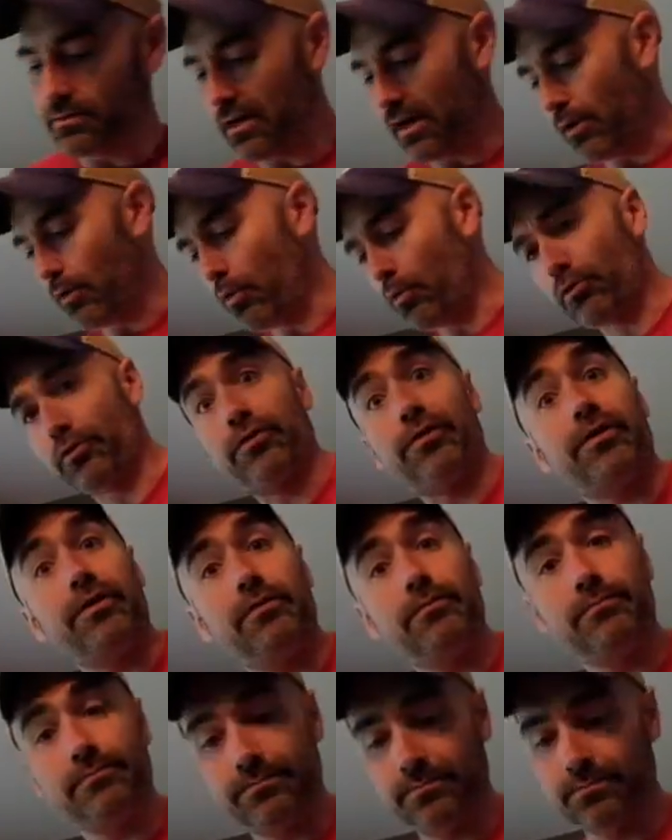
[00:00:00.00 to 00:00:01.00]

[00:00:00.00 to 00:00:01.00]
I ordered it.